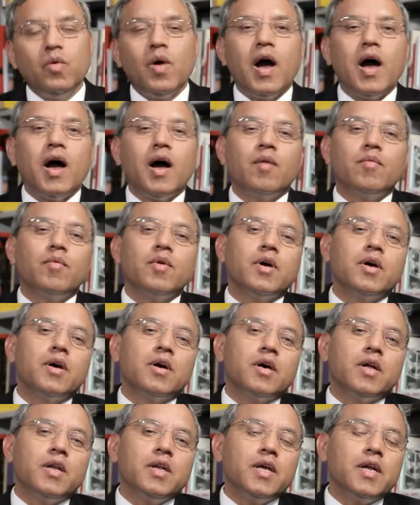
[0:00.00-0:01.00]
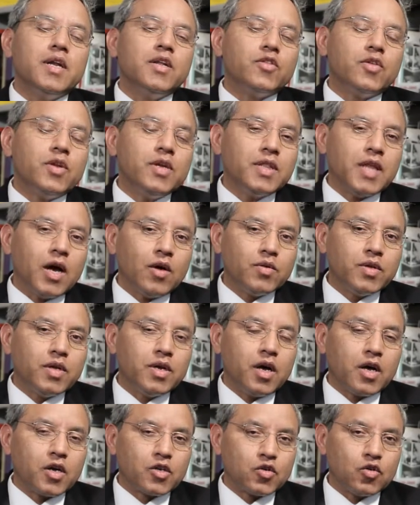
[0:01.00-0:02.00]
You have nearly
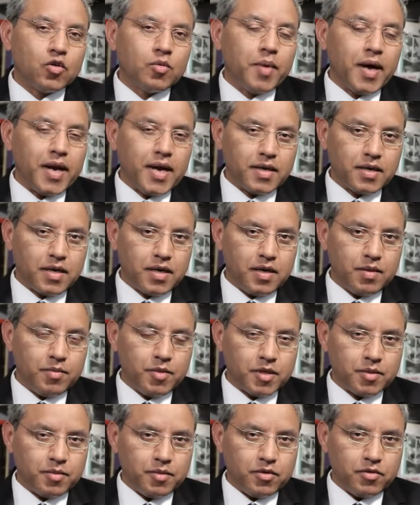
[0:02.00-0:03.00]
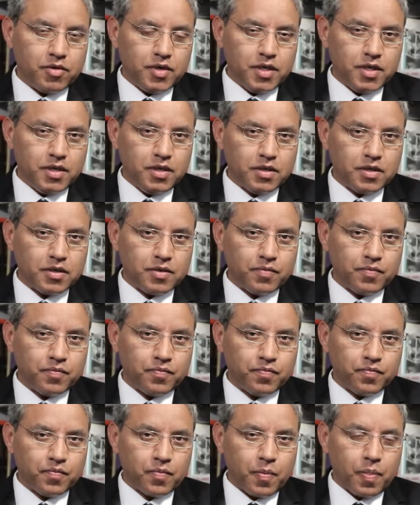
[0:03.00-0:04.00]
3000 or so bilateral investment treaties.
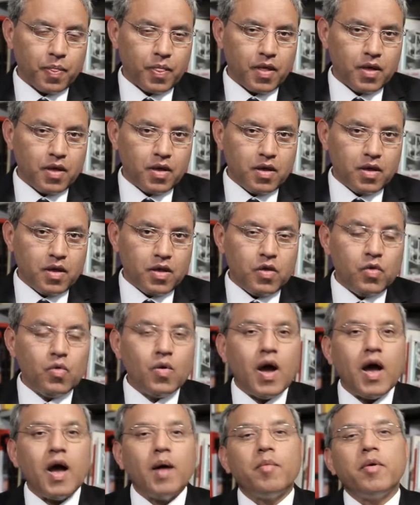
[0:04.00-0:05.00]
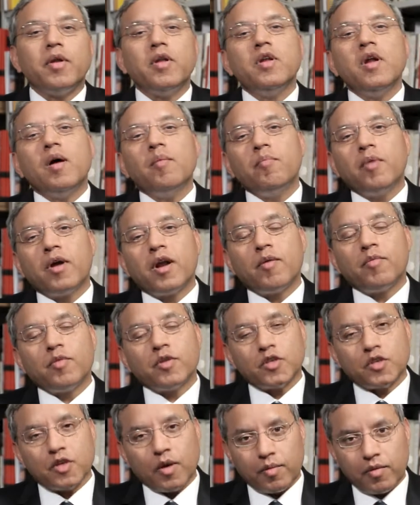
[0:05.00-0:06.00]
You have a number
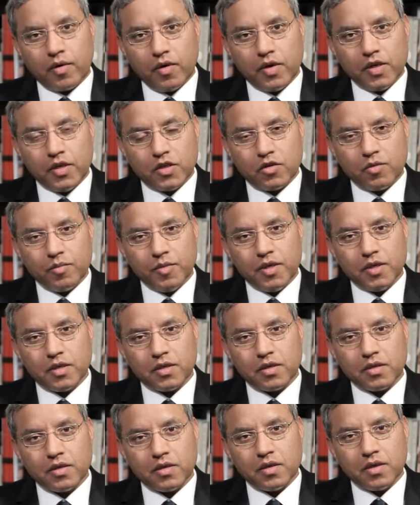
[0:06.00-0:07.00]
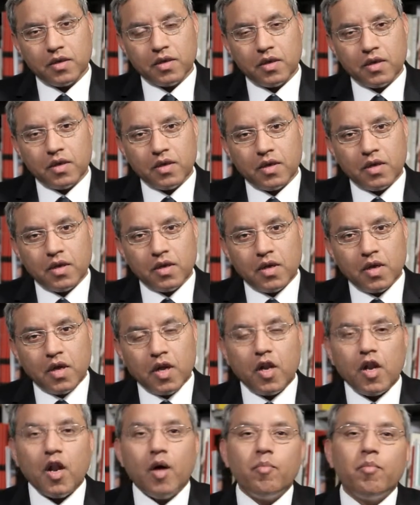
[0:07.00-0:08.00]
of soft law instruments,
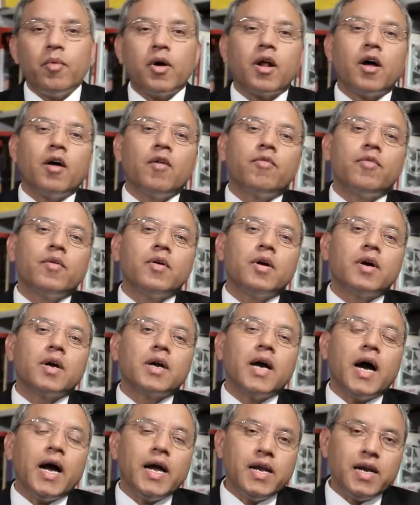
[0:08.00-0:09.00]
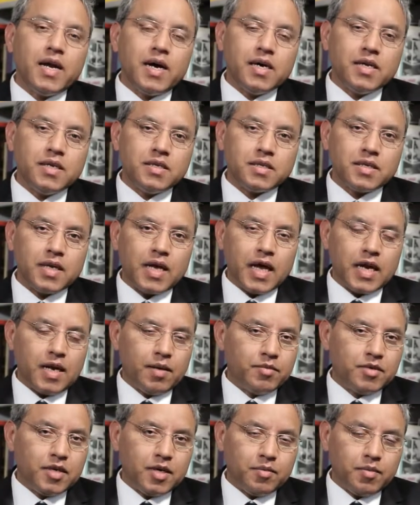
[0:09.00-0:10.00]
number of guidelines
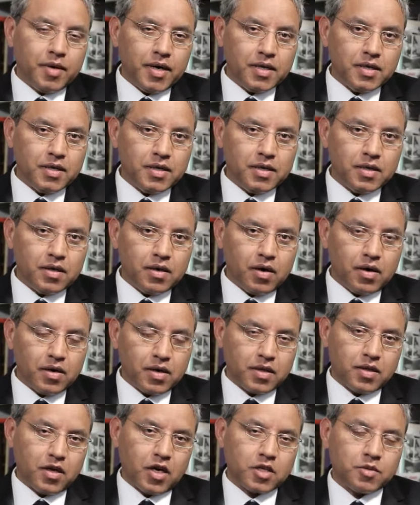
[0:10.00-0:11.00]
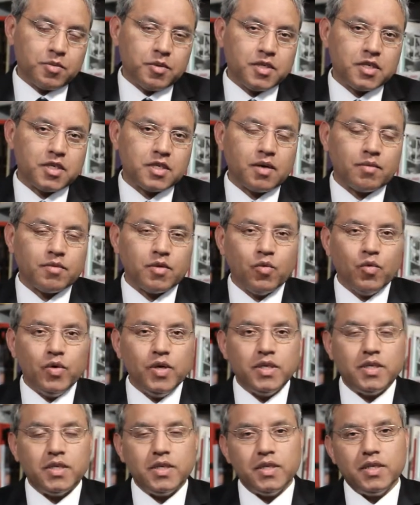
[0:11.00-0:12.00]
adopted by under the auspices of the
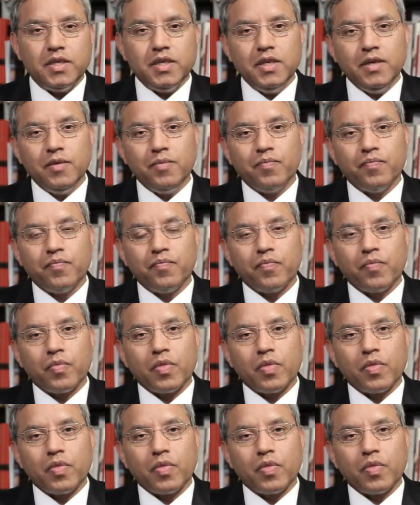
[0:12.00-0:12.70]
OECD,